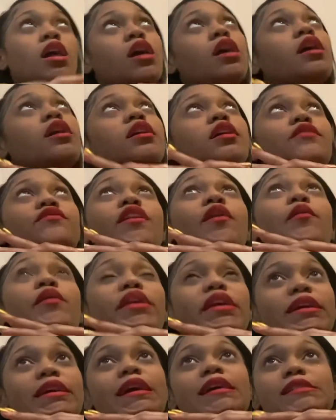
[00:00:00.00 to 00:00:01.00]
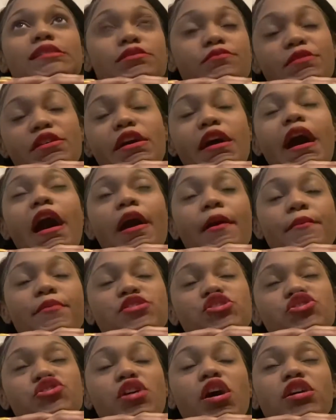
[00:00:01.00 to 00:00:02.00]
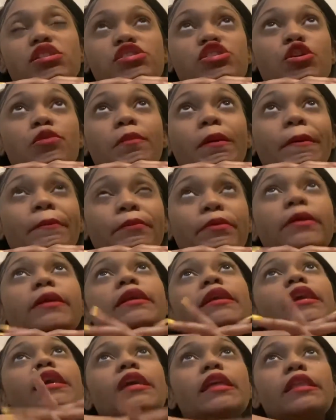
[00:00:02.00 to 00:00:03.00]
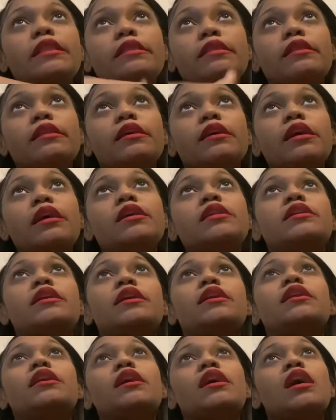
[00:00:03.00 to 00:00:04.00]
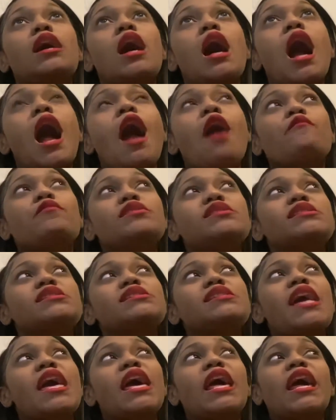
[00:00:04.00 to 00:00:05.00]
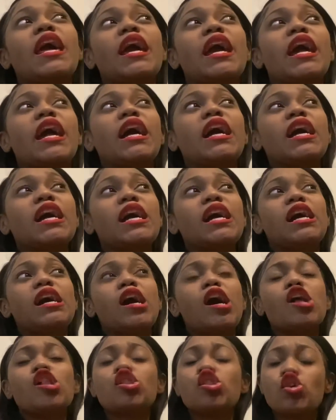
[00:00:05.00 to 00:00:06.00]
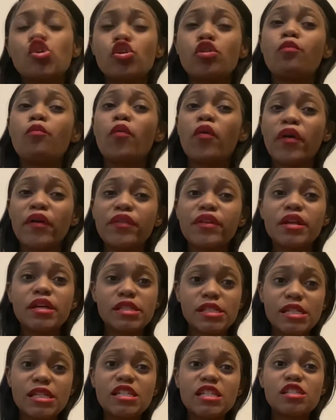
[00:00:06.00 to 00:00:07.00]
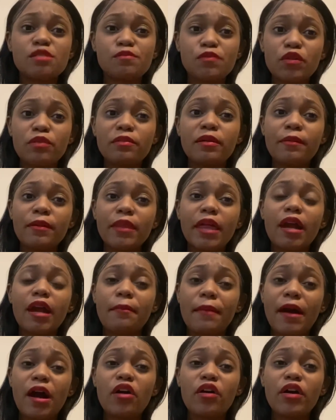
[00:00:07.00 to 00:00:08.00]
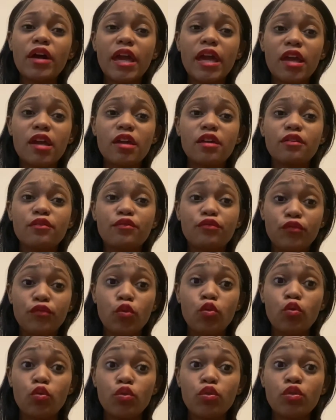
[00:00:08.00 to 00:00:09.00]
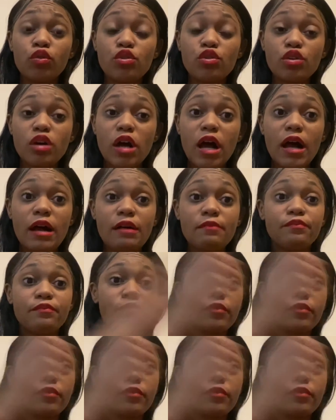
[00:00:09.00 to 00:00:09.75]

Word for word: if I were to guesstimate how much Dawn soap I put in in it, I would say a little more than a teaspoon, maybe like about eight full, um,